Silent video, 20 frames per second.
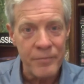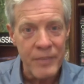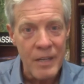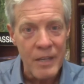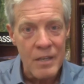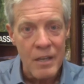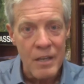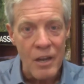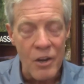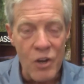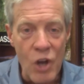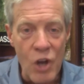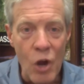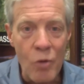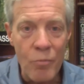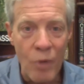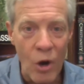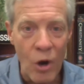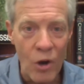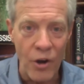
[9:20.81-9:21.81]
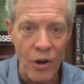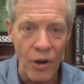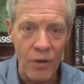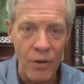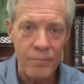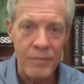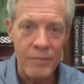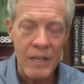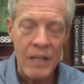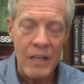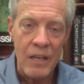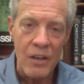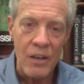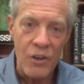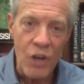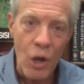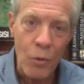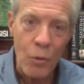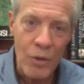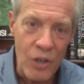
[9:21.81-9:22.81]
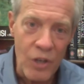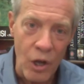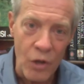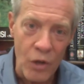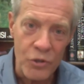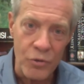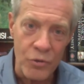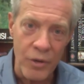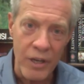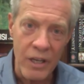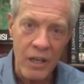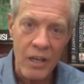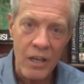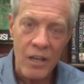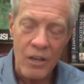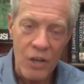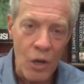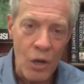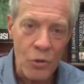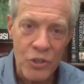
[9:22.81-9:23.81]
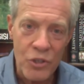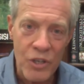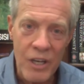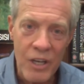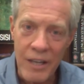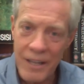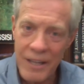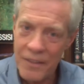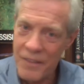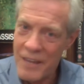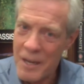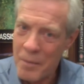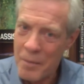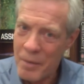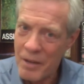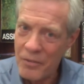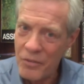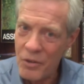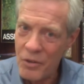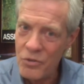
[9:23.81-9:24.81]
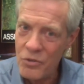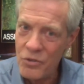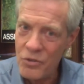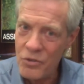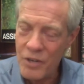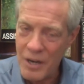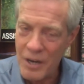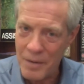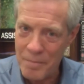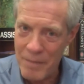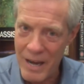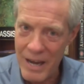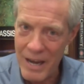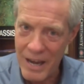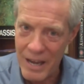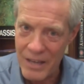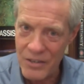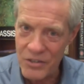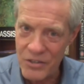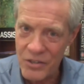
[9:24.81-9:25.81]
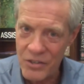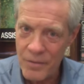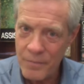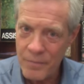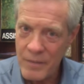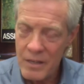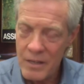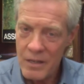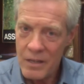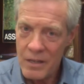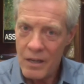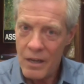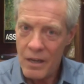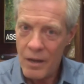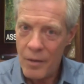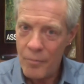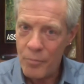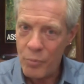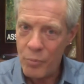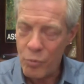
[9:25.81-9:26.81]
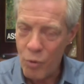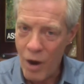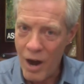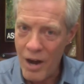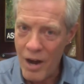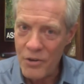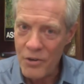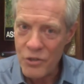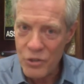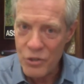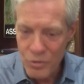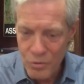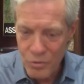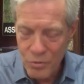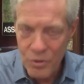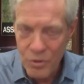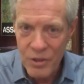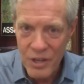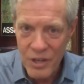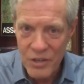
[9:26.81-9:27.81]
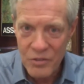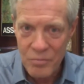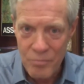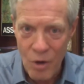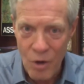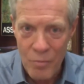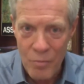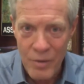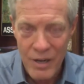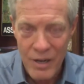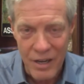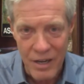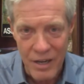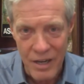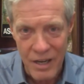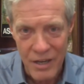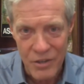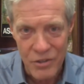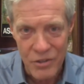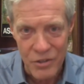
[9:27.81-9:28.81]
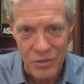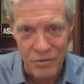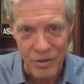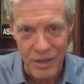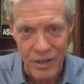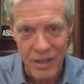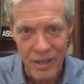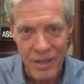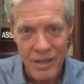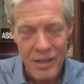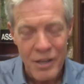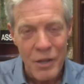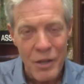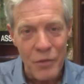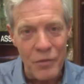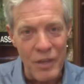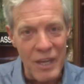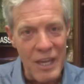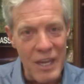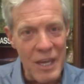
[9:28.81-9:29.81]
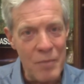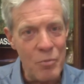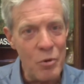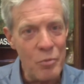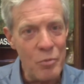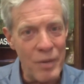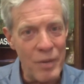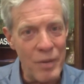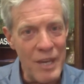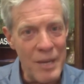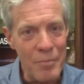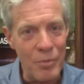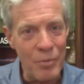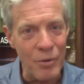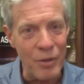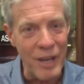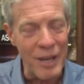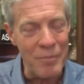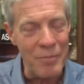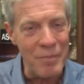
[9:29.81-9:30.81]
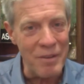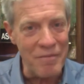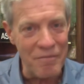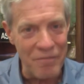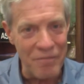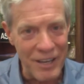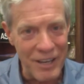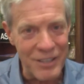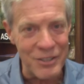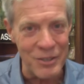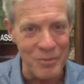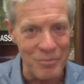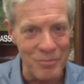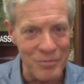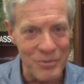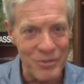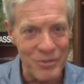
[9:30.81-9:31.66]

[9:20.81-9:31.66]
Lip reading: no murder, no adultery, no stealing. Think about those commands. Prior to this moment in history, the Hebrew people had been victims.